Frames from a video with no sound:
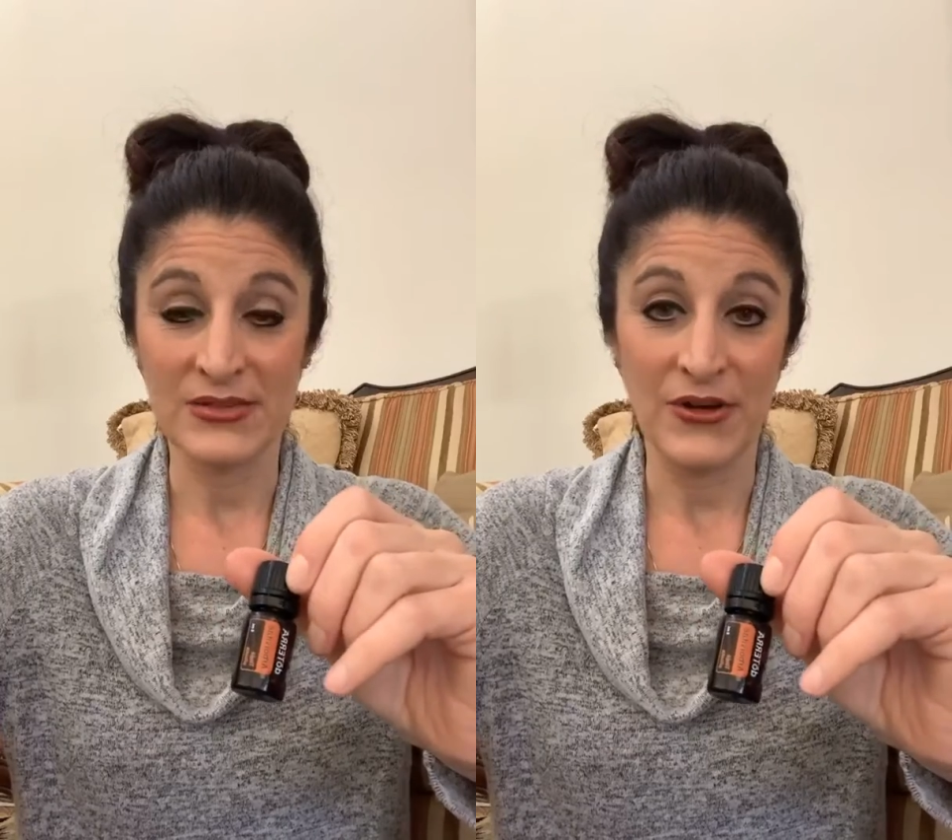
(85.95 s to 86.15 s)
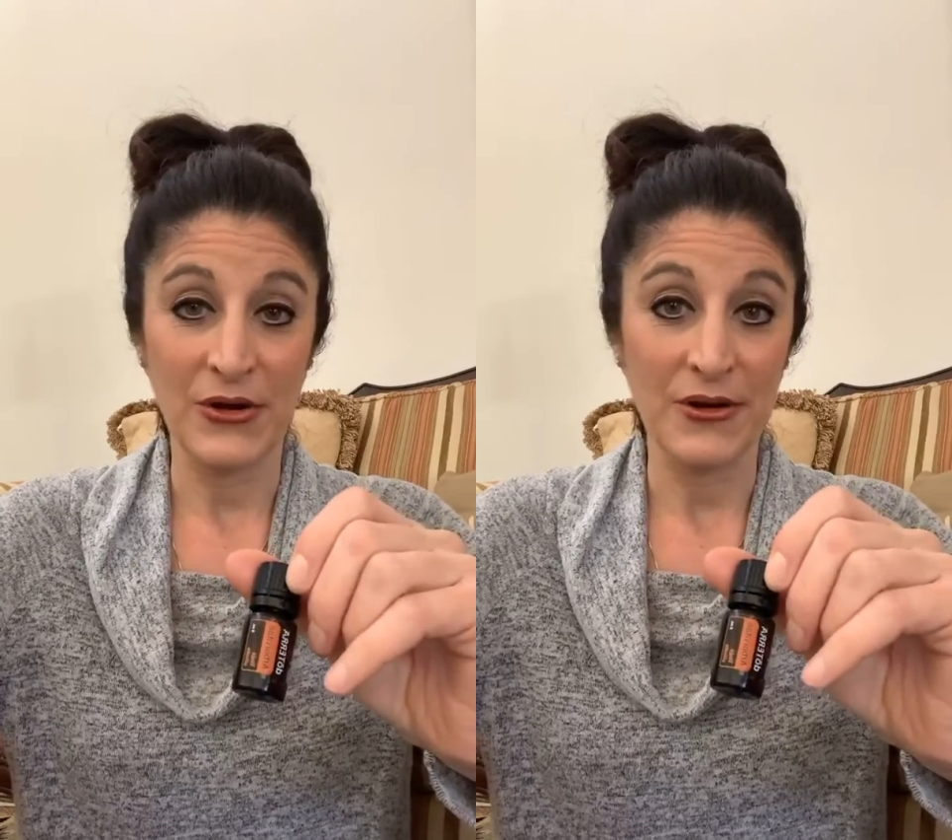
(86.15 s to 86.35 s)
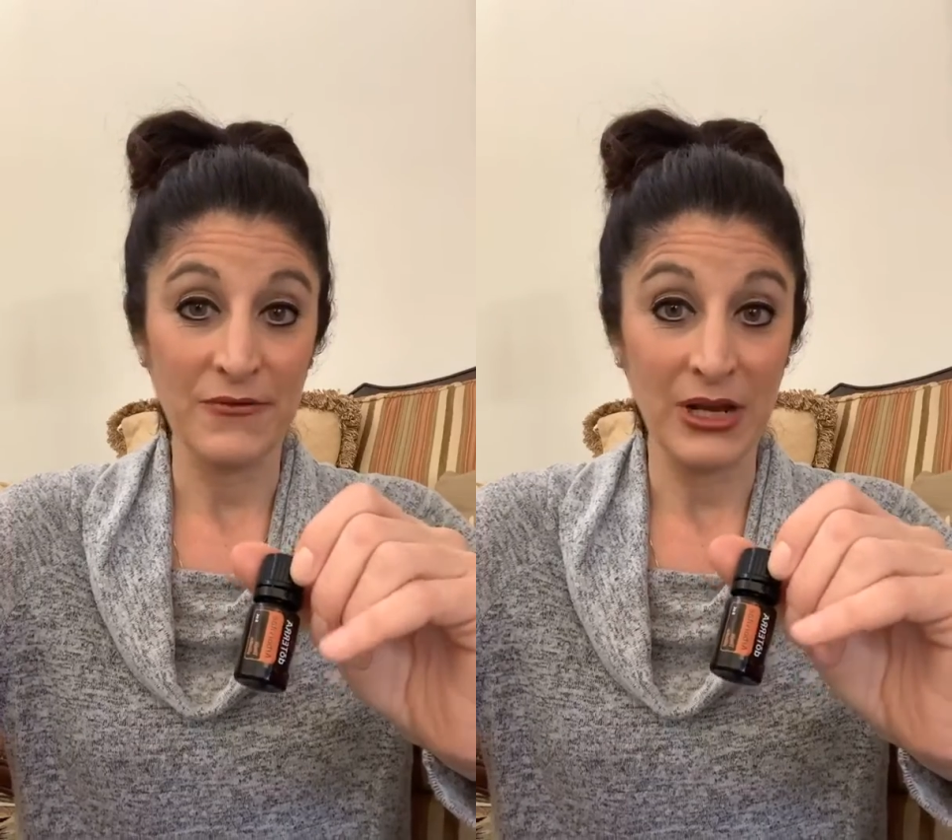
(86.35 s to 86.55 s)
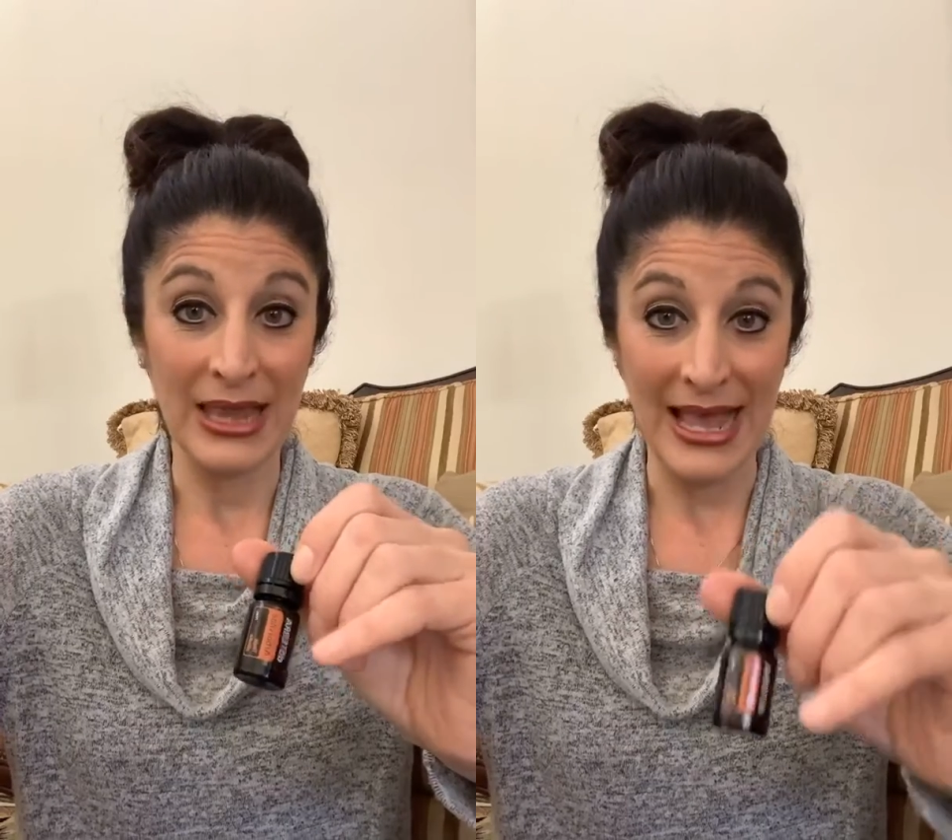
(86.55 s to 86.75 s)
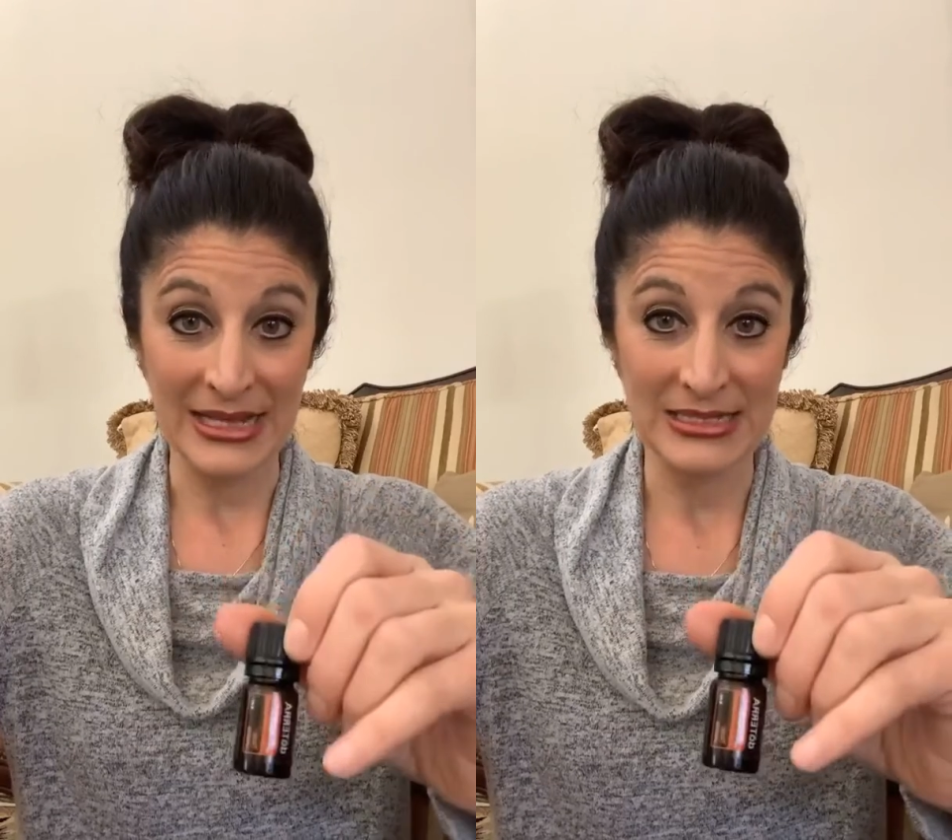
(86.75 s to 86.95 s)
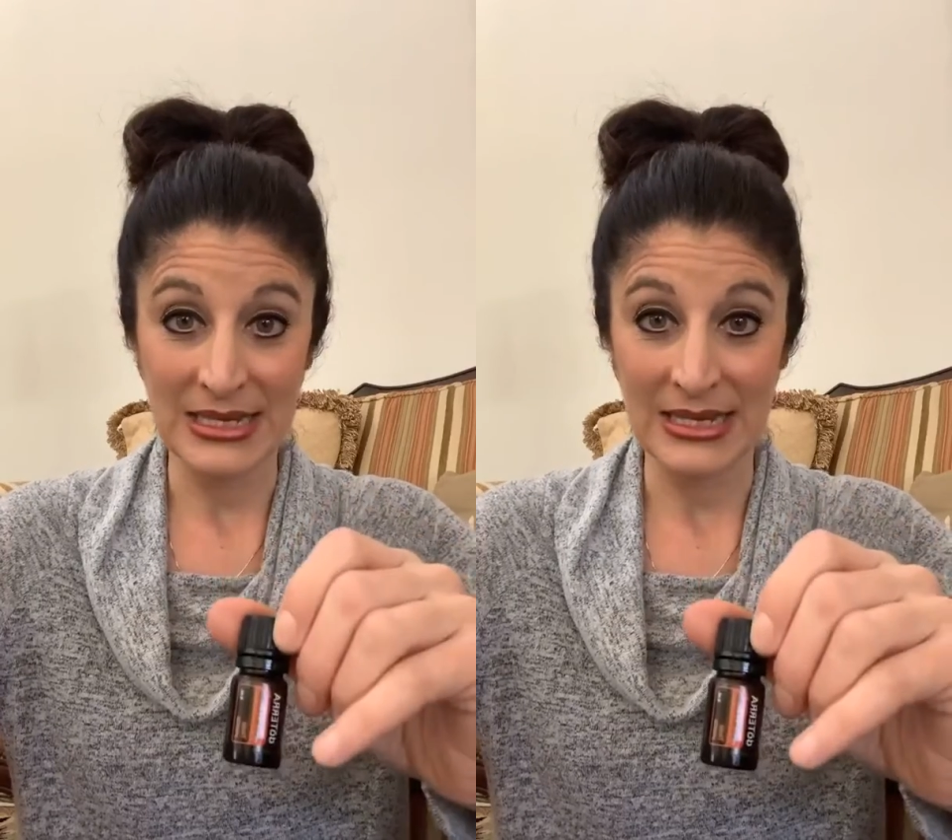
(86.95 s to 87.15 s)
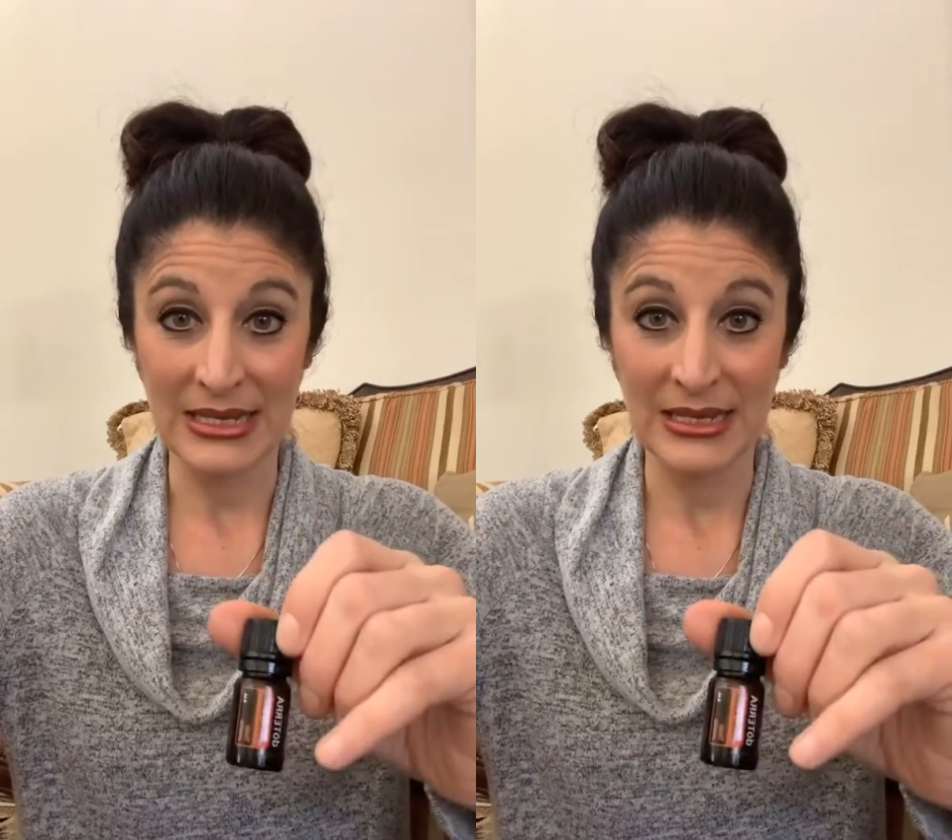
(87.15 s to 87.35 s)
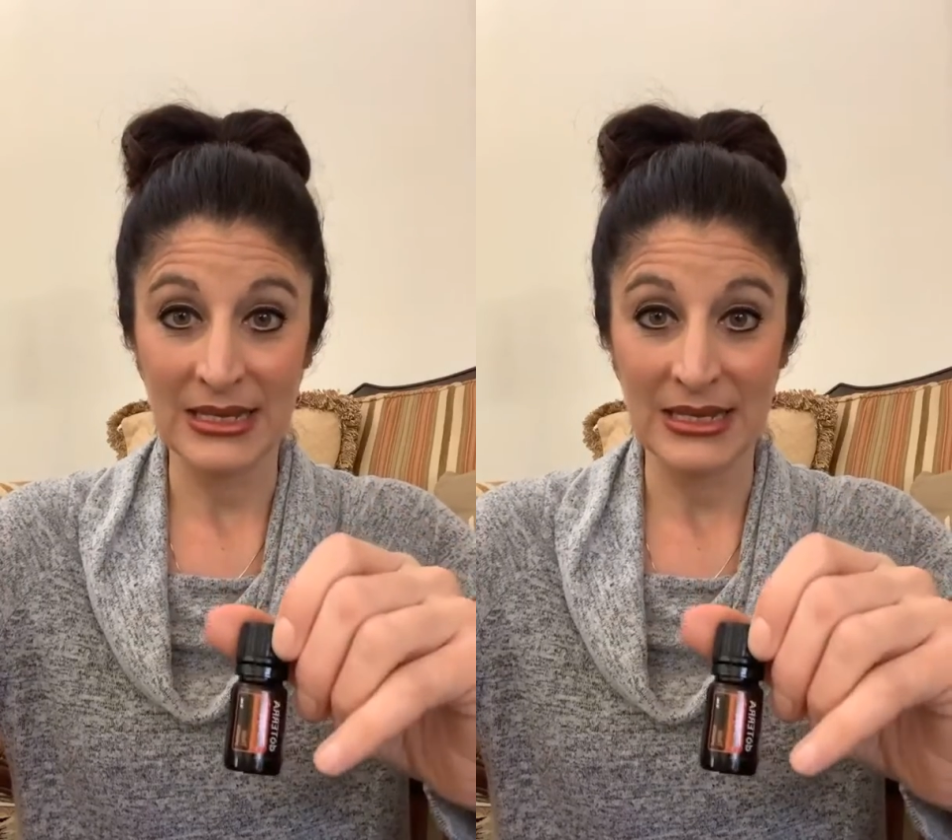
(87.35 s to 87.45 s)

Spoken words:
very relaxing.